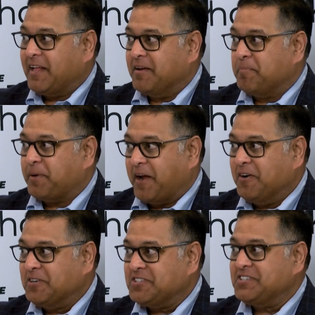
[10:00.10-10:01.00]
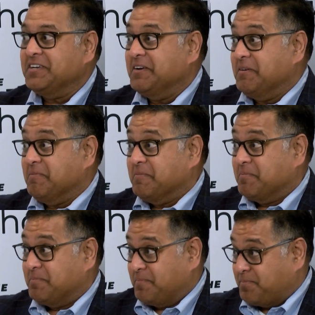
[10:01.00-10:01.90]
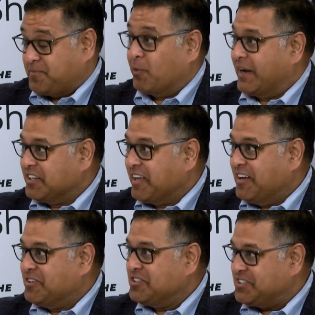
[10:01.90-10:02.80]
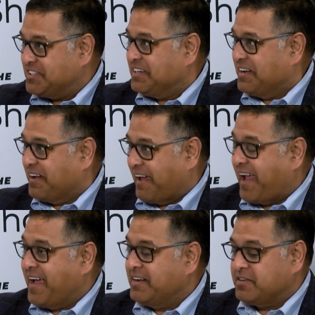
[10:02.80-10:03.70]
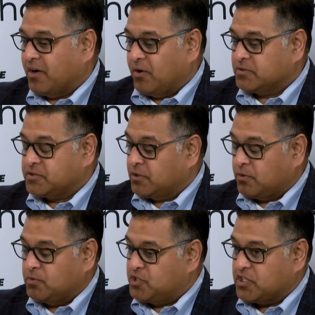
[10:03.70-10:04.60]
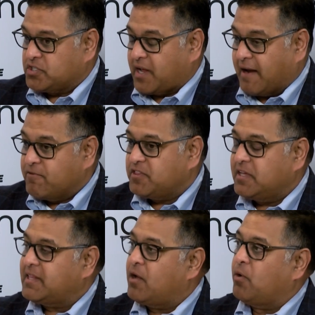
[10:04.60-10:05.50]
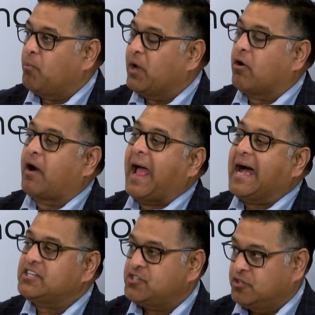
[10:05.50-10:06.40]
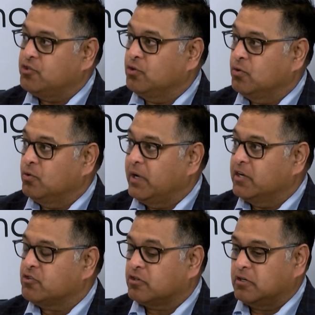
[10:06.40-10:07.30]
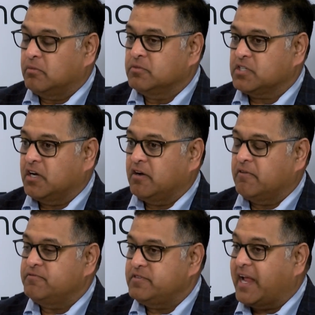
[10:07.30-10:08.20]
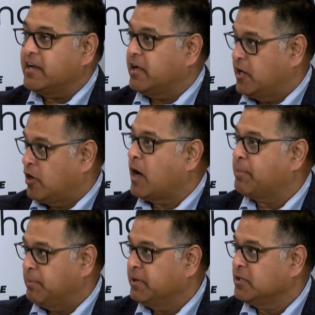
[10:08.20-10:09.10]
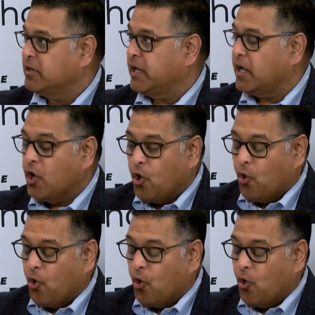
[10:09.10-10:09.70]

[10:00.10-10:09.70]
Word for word: uh, payers, the regulators, and also just everything that we are asked to do in terms of data interoperability.